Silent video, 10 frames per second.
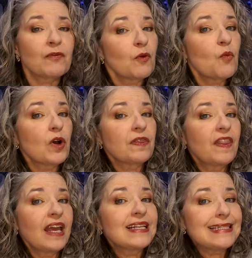but from
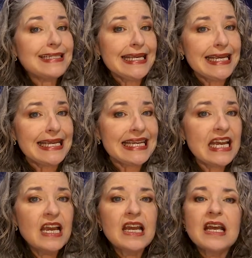what they
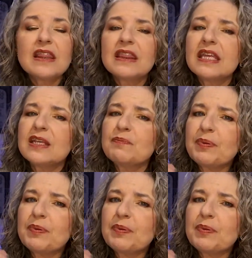see, these